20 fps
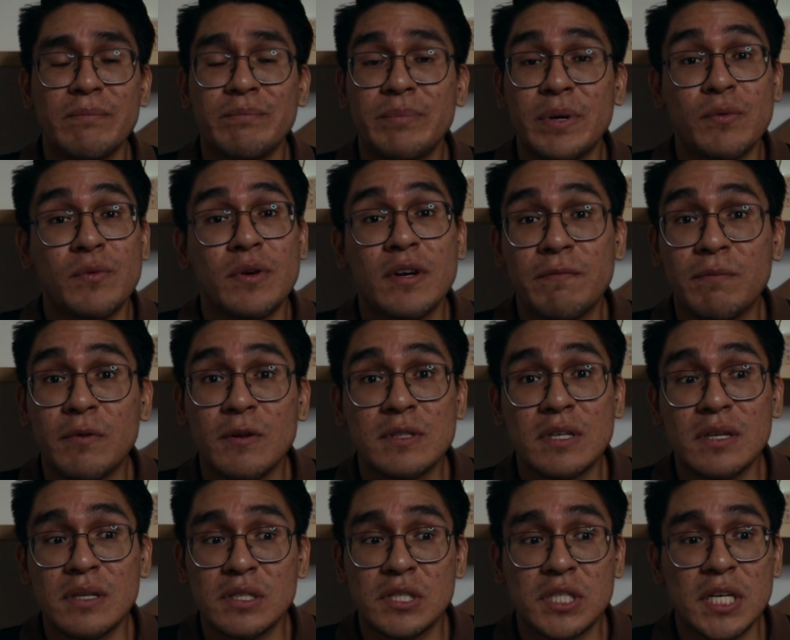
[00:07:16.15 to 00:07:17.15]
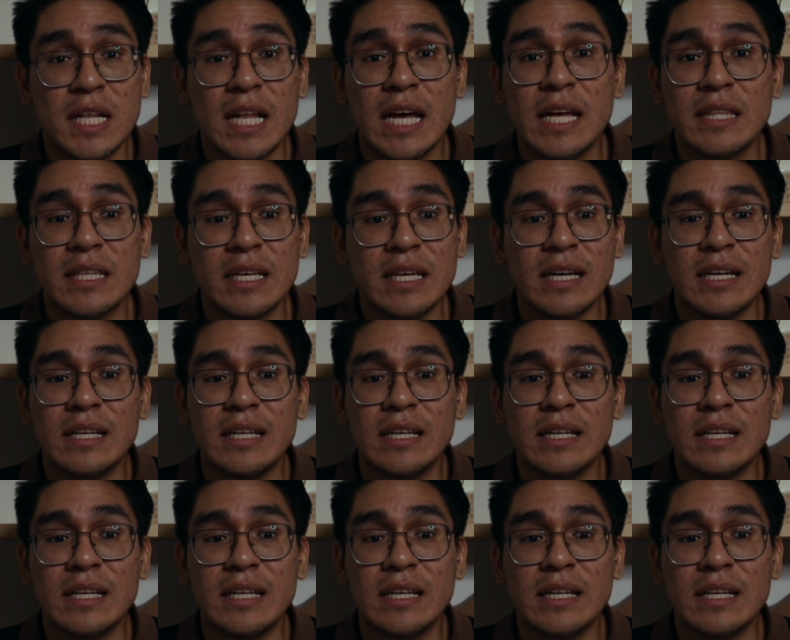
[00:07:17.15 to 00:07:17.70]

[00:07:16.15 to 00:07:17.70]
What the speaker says: byłem w Polsce 3 lata,